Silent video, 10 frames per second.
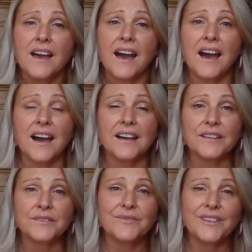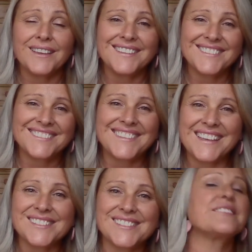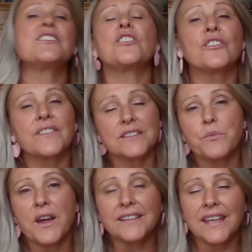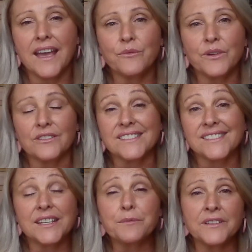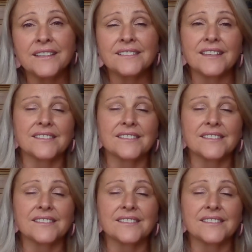There's one account where it's siblings,